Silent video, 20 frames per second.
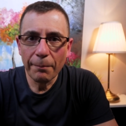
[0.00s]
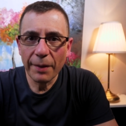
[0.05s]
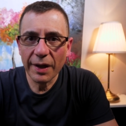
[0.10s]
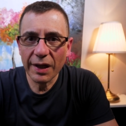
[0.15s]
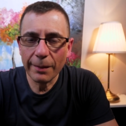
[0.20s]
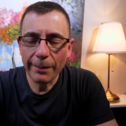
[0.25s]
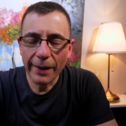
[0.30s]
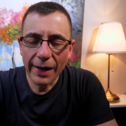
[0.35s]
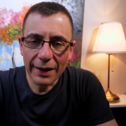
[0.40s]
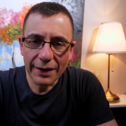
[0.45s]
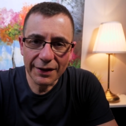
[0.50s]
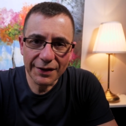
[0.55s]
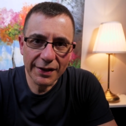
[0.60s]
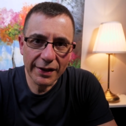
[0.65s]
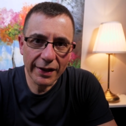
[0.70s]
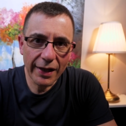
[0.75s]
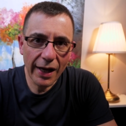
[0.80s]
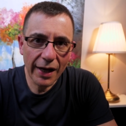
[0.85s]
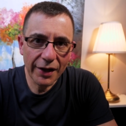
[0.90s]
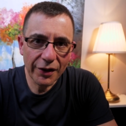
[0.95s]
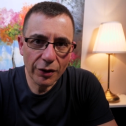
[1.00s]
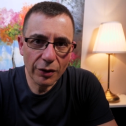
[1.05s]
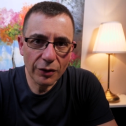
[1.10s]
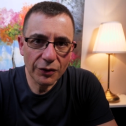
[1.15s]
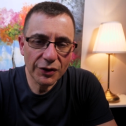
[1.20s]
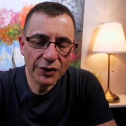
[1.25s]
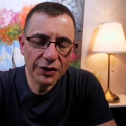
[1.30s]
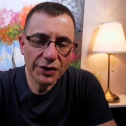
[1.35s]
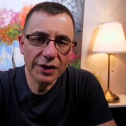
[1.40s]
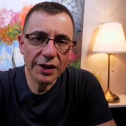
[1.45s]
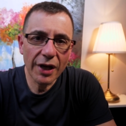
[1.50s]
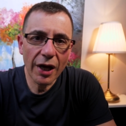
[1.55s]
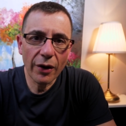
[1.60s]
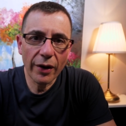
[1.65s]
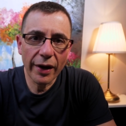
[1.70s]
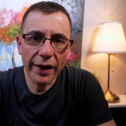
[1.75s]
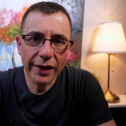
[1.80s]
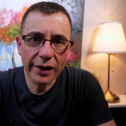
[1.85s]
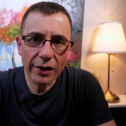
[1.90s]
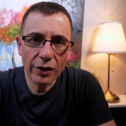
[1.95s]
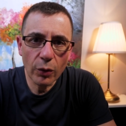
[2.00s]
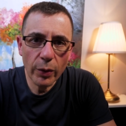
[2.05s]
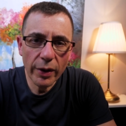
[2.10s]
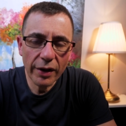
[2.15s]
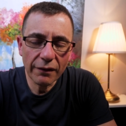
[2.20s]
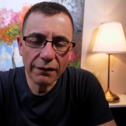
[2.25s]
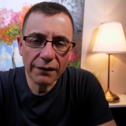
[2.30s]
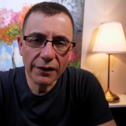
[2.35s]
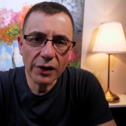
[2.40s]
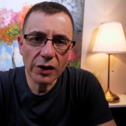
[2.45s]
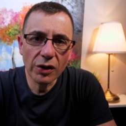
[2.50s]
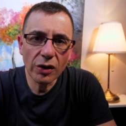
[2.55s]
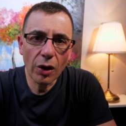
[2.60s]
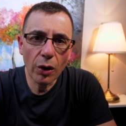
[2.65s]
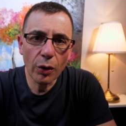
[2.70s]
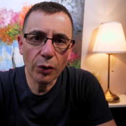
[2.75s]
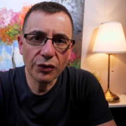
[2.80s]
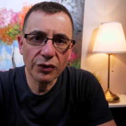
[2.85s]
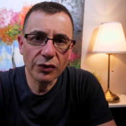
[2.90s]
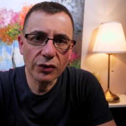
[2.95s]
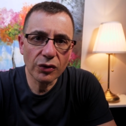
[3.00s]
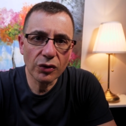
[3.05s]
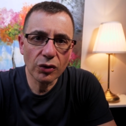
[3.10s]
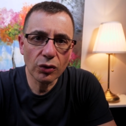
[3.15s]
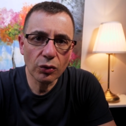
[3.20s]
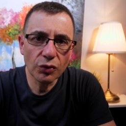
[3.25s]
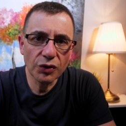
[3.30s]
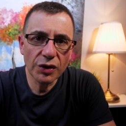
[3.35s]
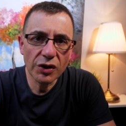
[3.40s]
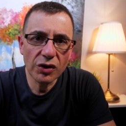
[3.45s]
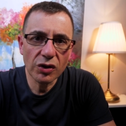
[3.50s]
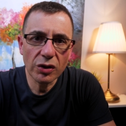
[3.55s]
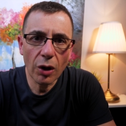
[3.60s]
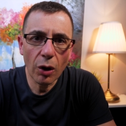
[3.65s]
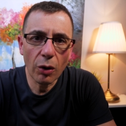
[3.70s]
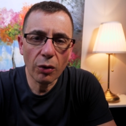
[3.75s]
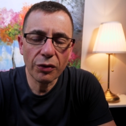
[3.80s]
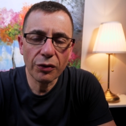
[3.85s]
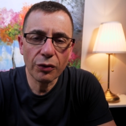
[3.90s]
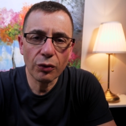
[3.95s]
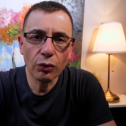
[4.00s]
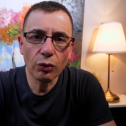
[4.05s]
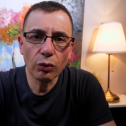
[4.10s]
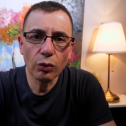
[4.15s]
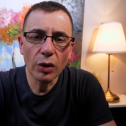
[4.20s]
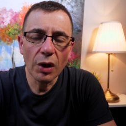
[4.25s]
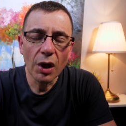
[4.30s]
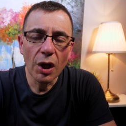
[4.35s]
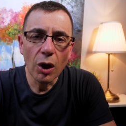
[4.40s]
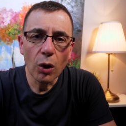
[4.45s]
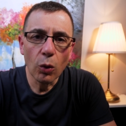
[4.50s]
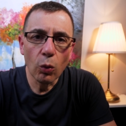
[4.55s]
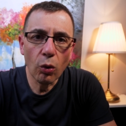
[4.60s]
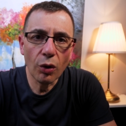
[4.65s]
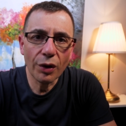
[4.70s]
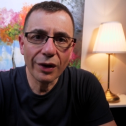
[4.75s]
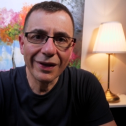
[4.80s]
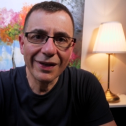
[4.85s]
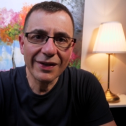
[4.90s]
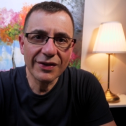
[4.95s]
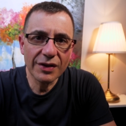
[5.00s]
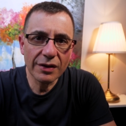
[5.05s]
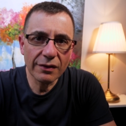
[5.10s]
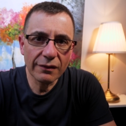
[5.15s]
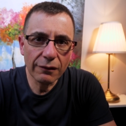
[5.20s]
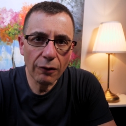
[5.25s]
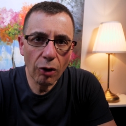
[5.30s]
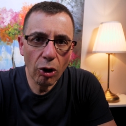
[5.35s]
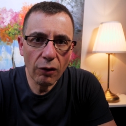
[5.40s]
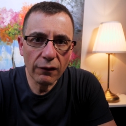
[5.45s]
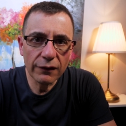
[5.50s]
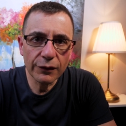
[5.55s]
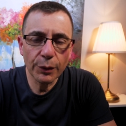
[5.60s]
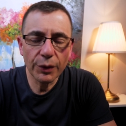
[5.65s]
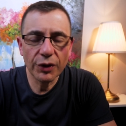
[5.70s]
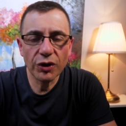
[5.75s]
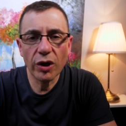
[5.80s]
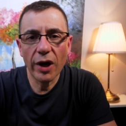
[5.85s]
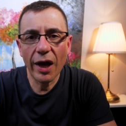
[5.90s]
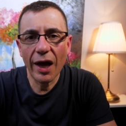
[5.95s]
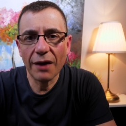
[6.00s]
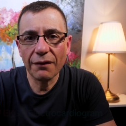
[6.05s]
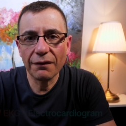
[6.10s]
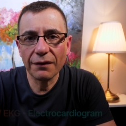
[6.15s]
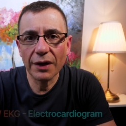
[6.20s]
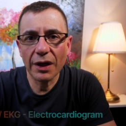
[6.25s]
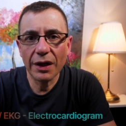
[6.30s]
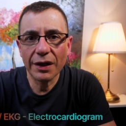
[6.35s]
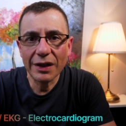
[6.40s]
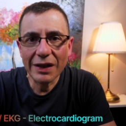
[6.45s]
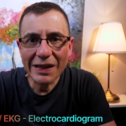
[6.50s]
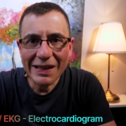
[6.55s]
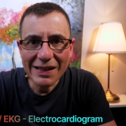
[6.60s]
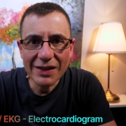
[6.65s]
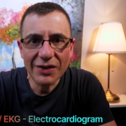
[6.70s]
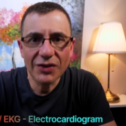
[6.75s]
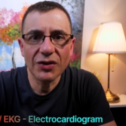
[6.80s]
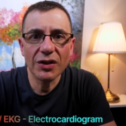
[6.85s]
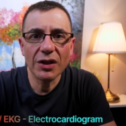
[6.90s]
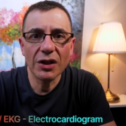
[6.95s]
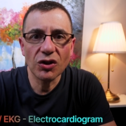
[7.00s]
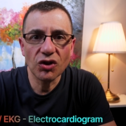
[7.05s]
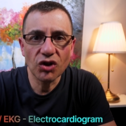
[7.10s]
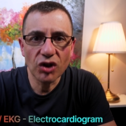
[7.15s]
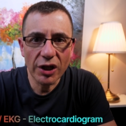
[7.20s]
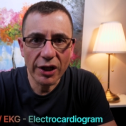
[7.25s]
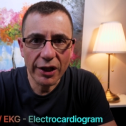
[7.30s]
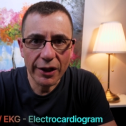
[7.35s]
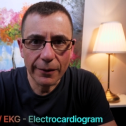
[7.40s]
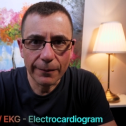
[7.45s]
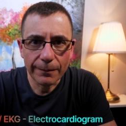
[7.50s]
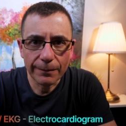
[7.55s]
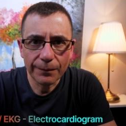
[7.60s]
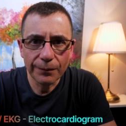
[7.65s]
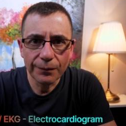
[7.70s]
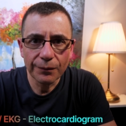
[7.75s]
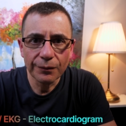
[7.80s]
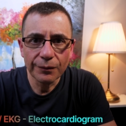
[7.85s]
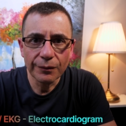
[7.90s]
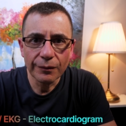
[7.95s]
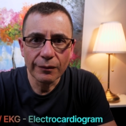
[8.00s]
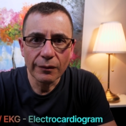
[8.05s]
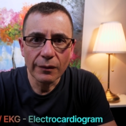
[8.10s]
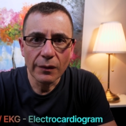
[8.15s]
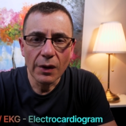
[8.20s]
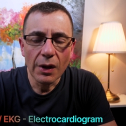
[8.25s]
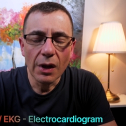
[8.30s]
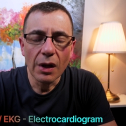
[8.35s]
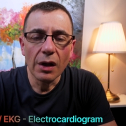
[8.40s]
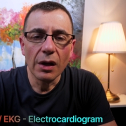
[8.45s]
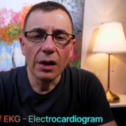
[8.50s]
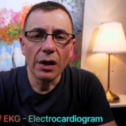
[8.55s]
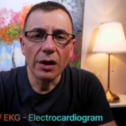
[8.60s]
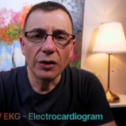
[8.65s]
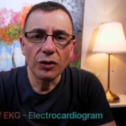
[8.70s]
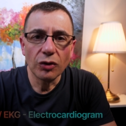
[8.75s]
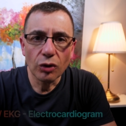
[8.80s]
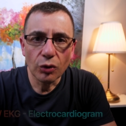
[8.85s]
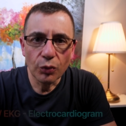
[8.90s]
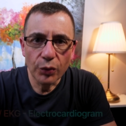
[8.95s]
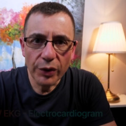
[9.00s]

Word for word: Peter Barlis here, cardiologist. Now a quick video to just go through what is involved when you have an E C G. To